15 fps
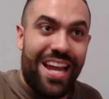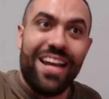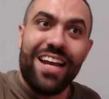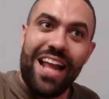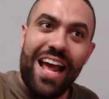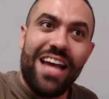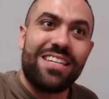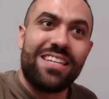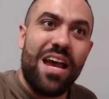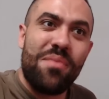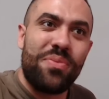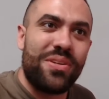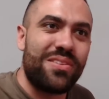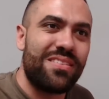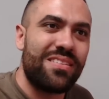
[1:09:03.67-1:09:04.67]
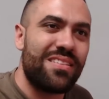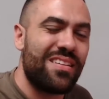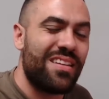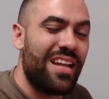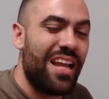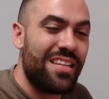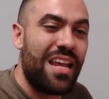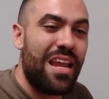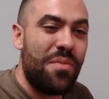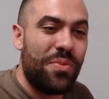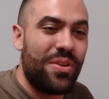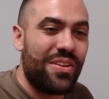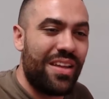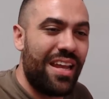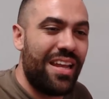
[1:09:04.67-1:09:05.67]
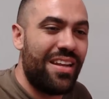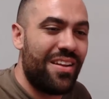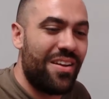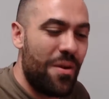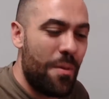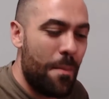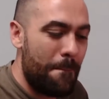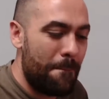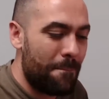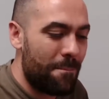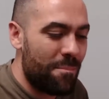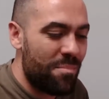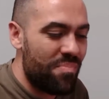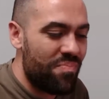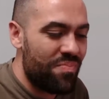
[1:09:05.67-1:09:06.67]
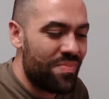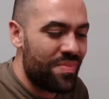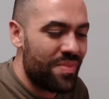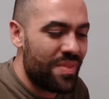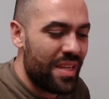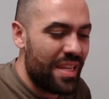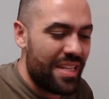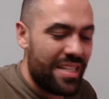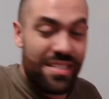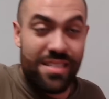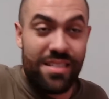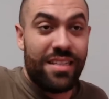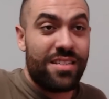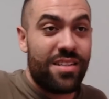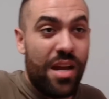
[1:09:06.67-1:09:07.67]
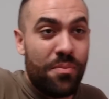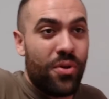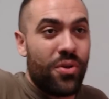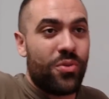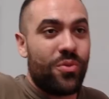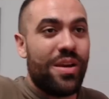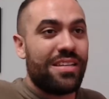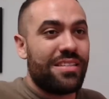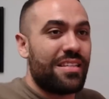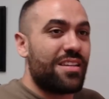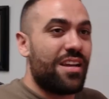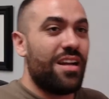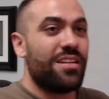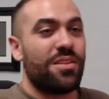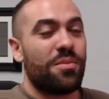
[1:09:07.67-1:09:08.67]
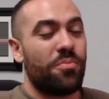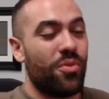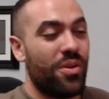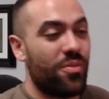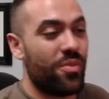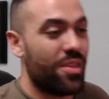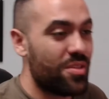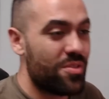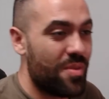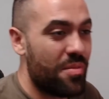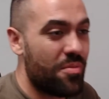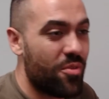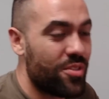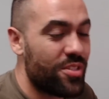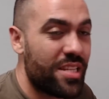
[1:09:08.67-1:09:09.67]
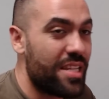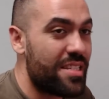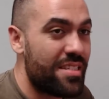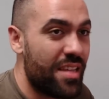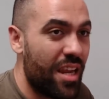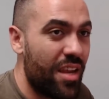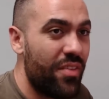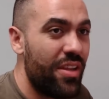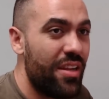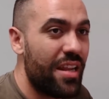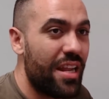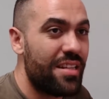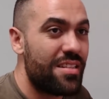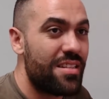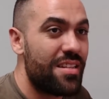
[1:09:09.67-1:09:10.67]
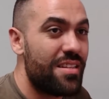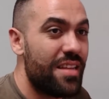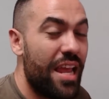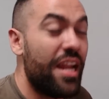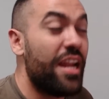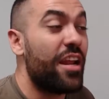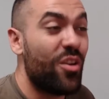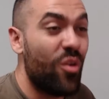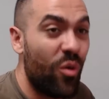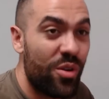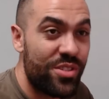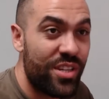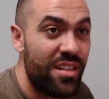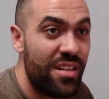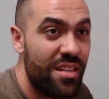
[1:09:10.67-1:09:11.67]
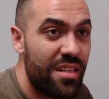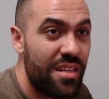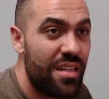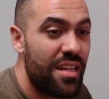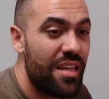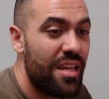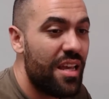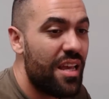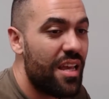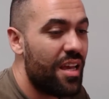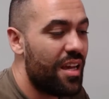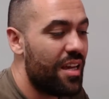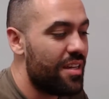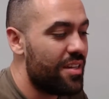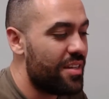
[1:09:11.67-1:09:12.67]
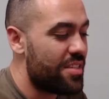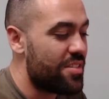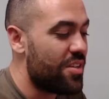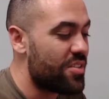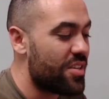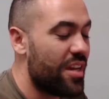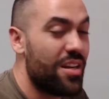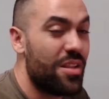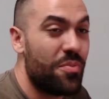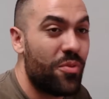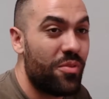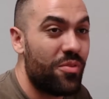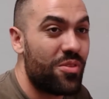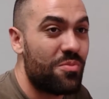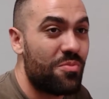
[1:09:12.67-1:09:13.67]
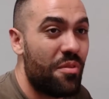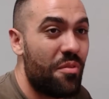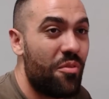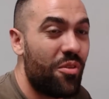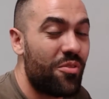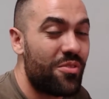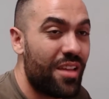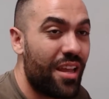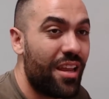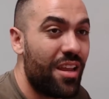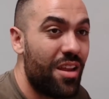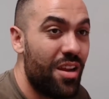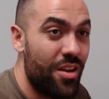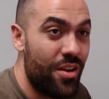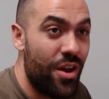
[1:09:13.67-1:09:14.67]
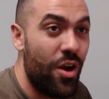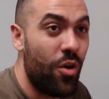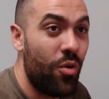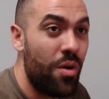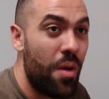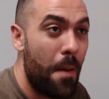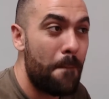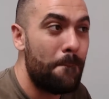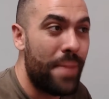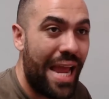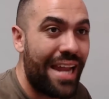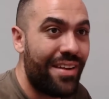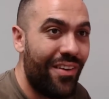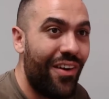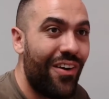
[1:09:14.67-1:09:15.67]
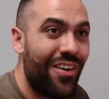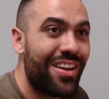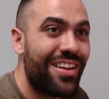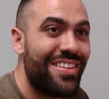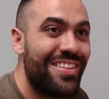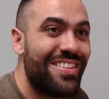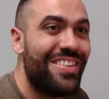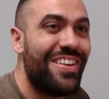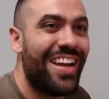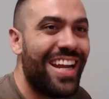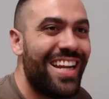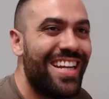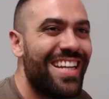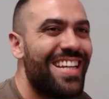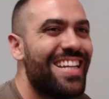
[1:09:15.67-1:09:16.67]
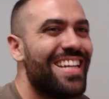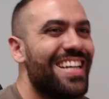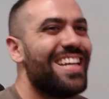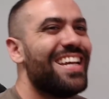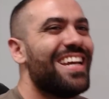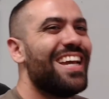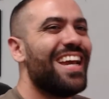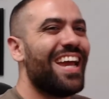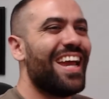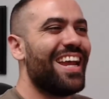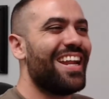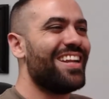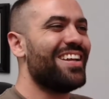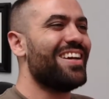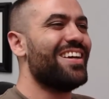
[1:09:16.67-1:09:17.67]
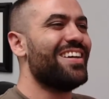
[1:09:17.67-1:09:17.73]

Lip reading: It has happened, and it's gone both ways. It's gone to the point where the Supreme Court just gets sick of it and ignores it, and it's also gone to the point where the Supreme Court was like, "No, bad dog," right? And